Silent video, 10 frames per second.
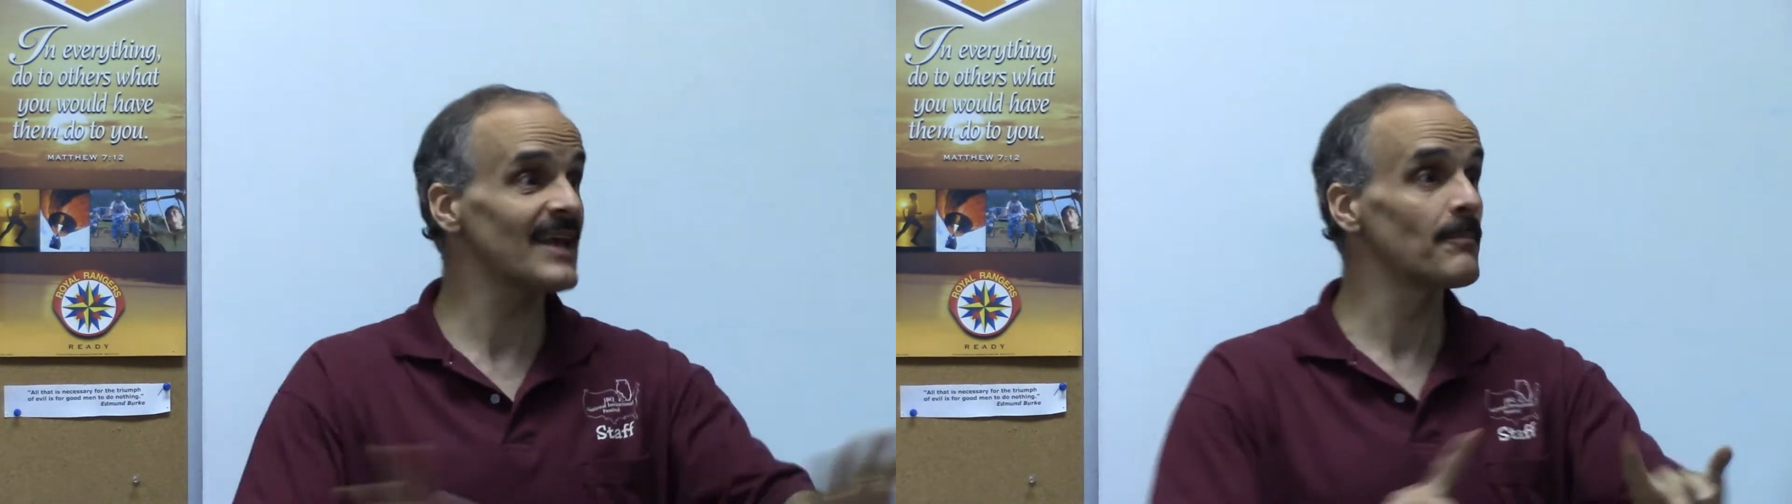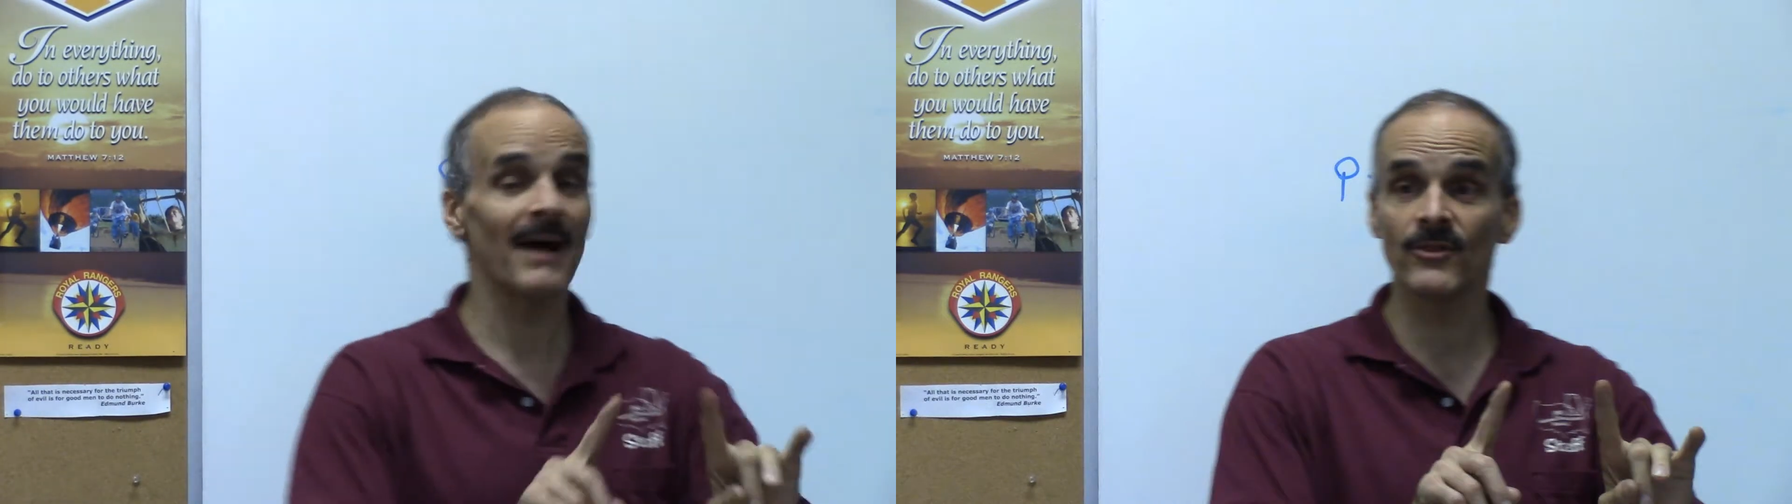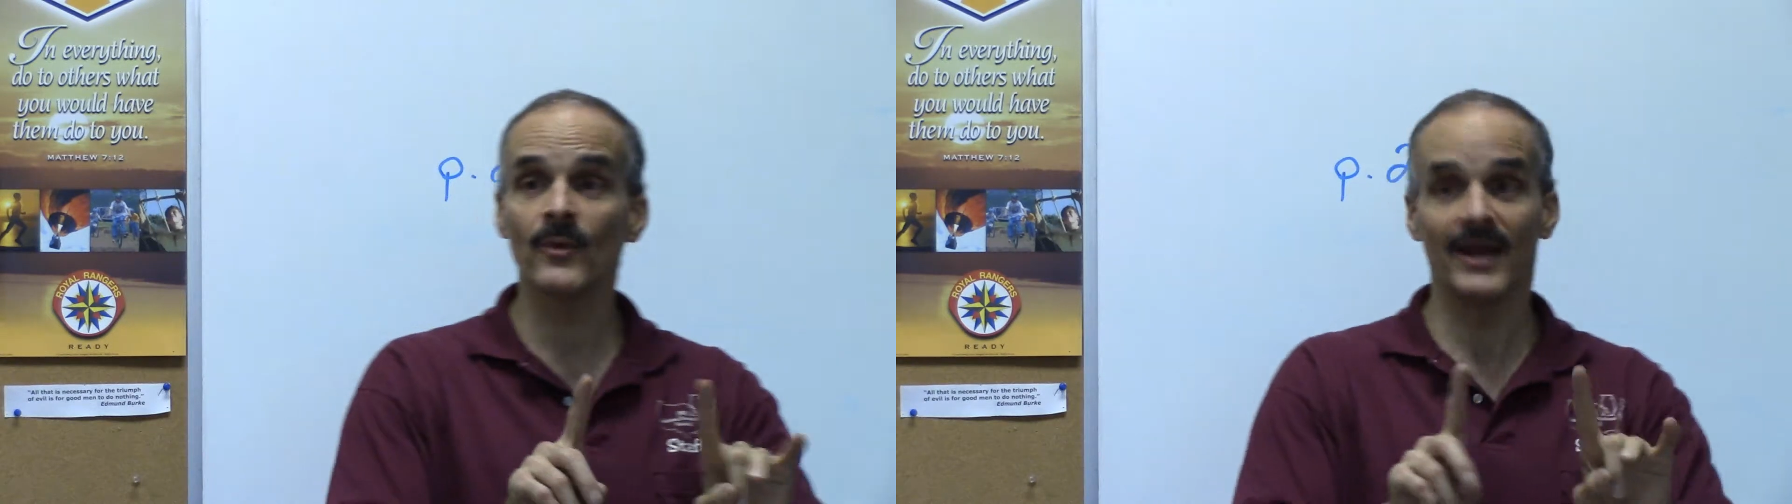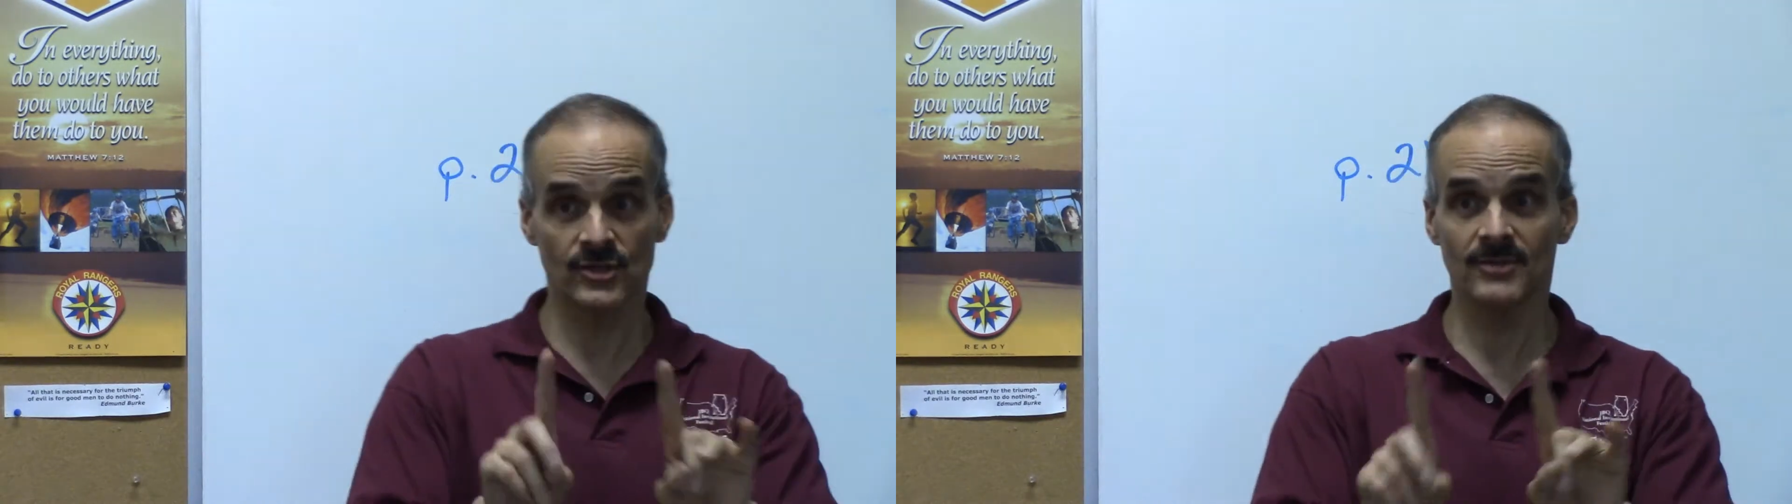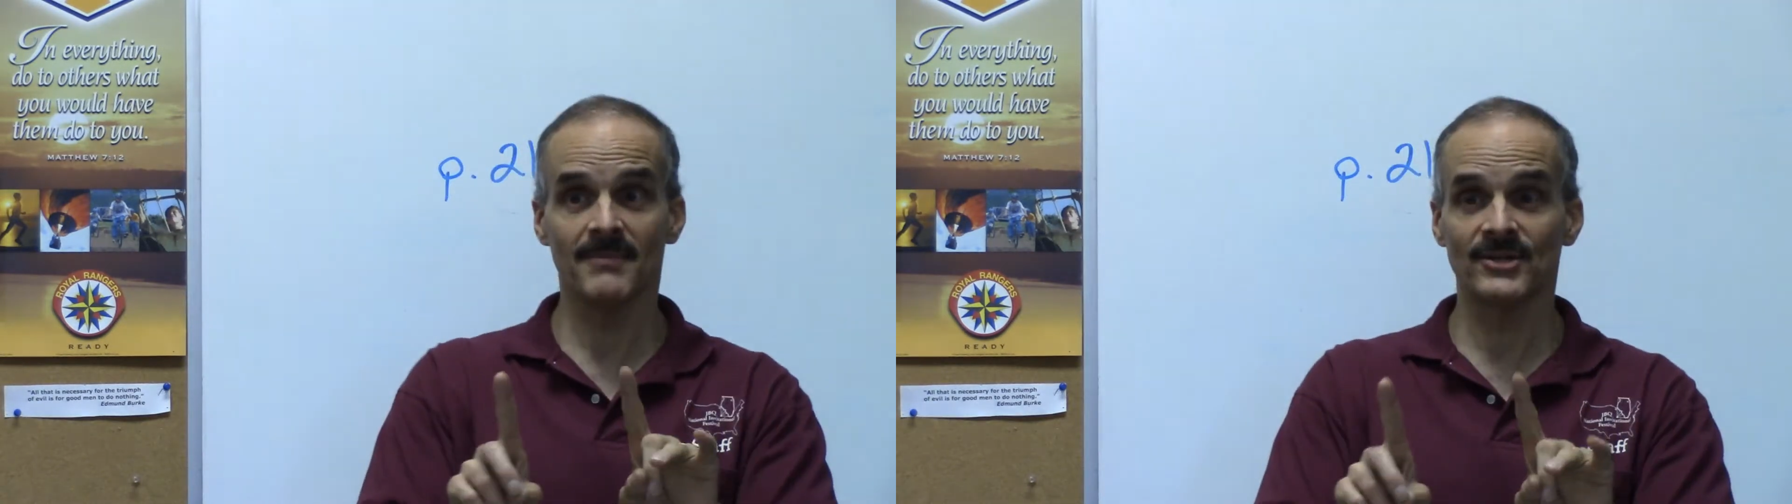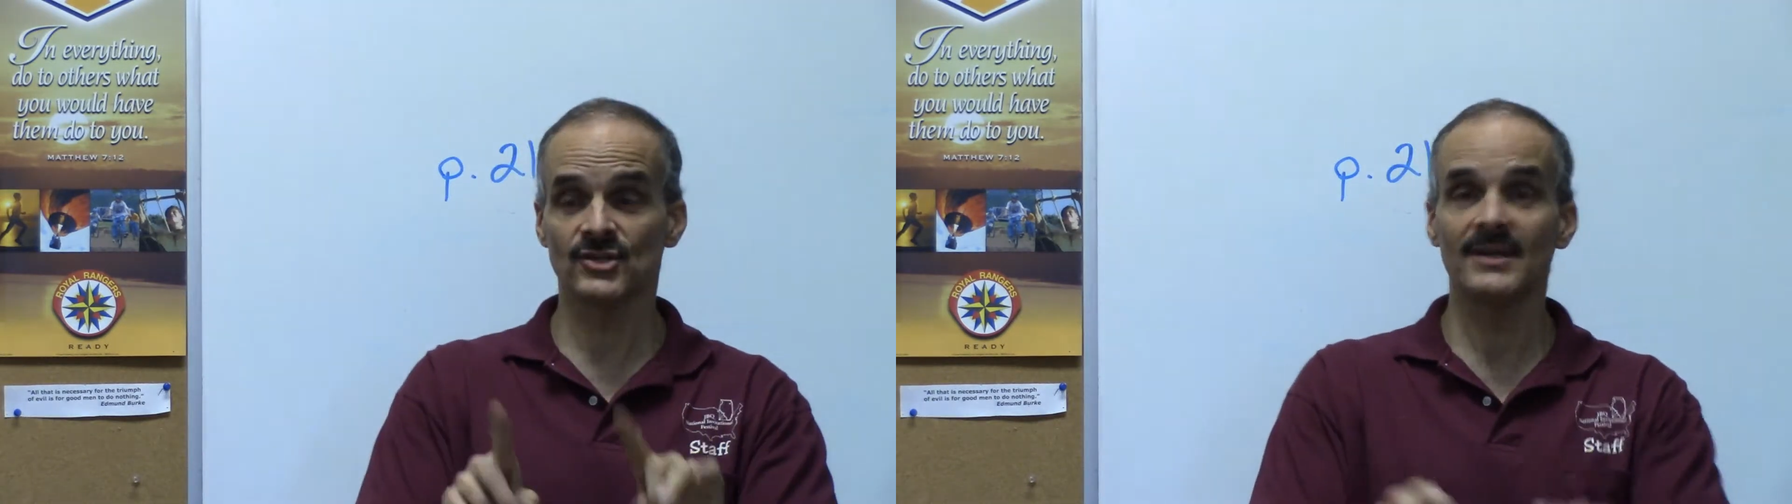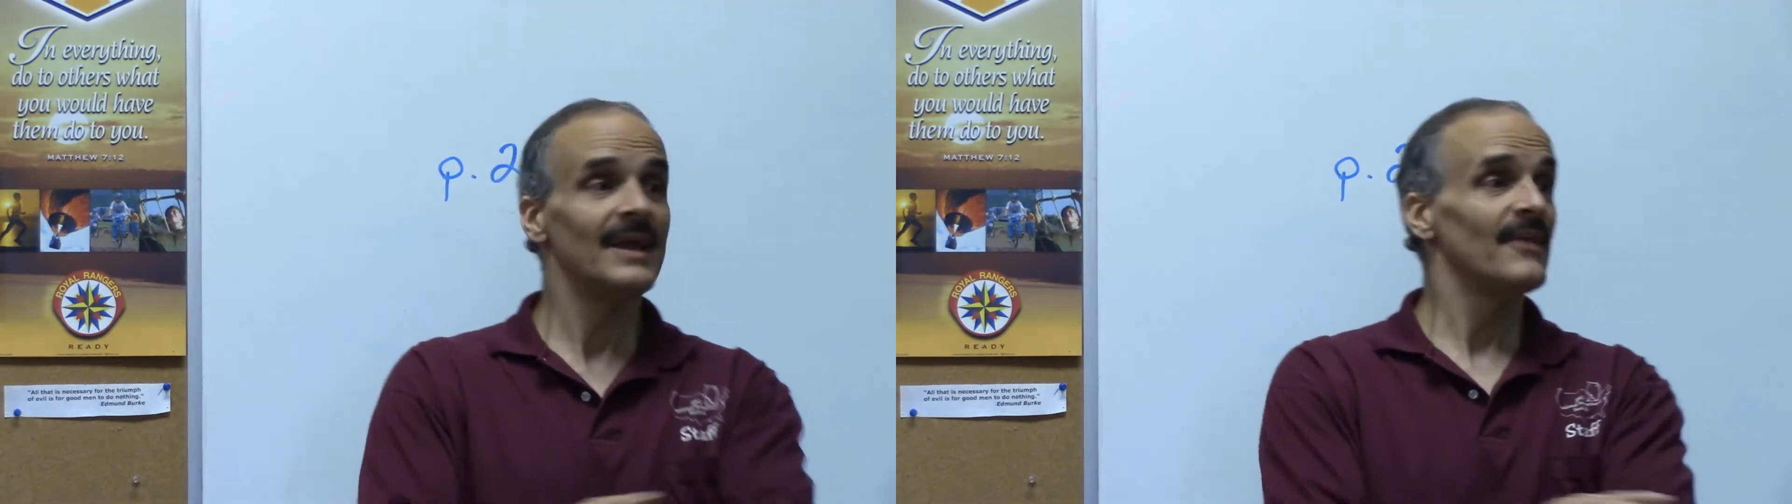and by the way, I should mention,